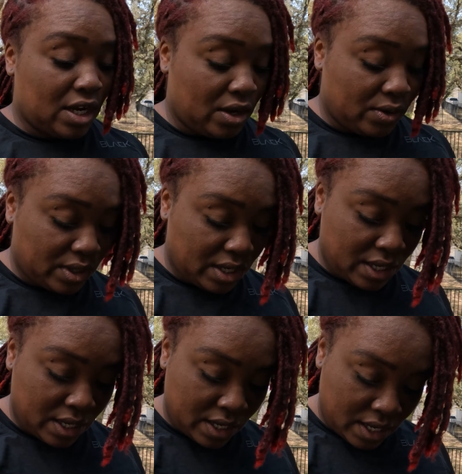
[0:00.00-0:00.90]
don't,
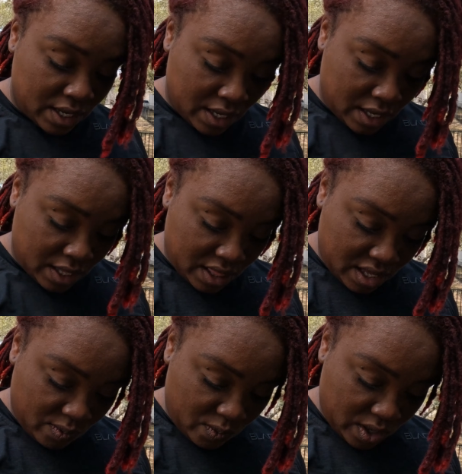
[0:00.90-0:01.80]

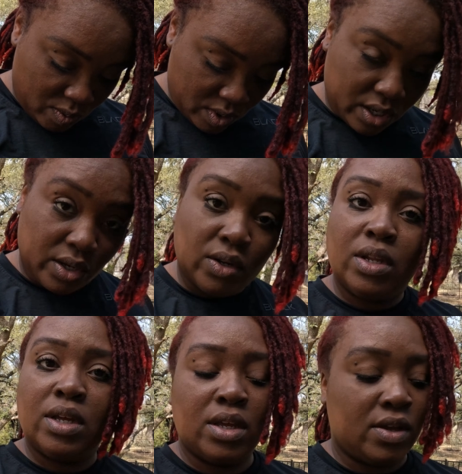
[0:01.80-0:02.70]
then we
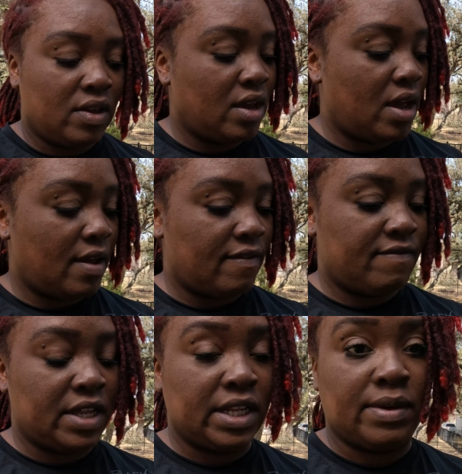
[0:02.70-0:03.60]
will uh,
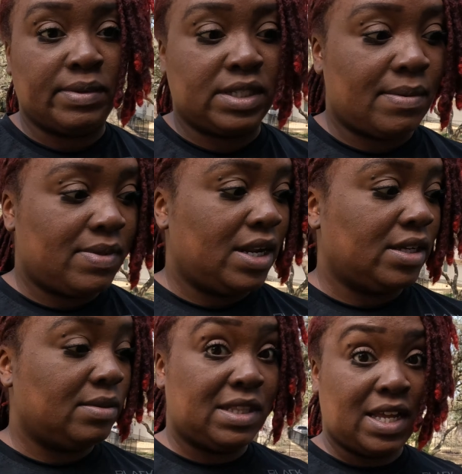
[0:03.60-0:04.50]
fill in with something
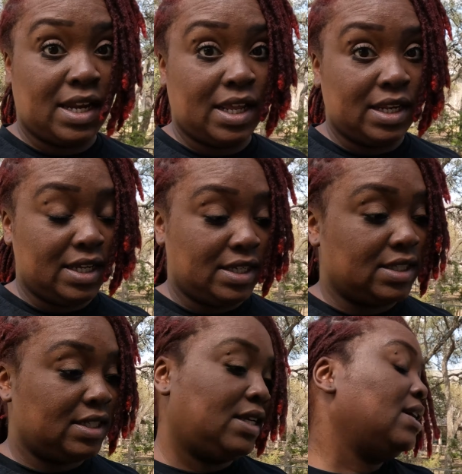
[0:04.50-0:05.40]
else, but that at
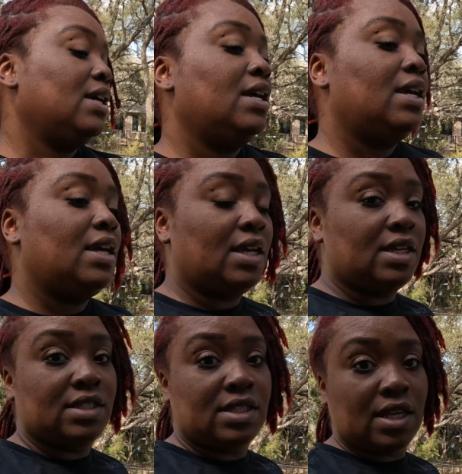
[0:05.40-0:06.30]
least
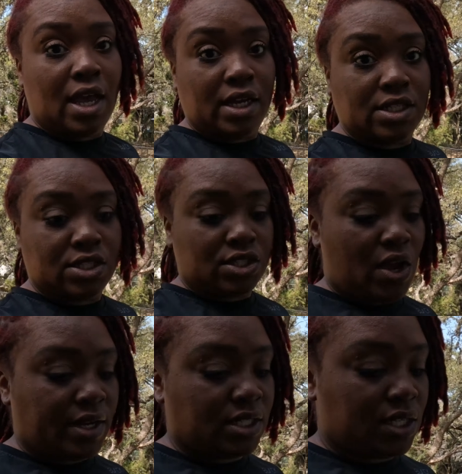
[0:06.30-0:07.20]
is a good
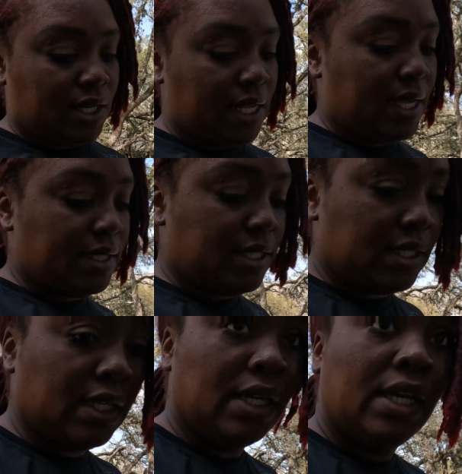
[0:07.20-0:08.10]
start. So
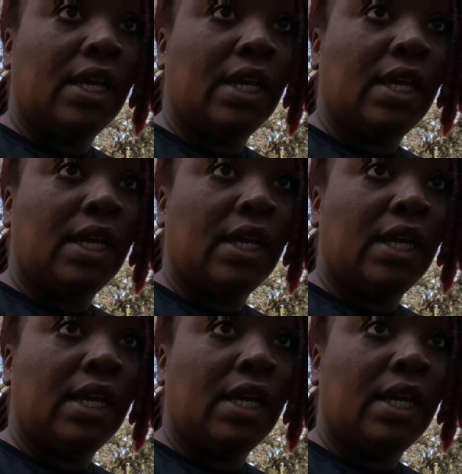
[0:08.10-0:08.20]
let's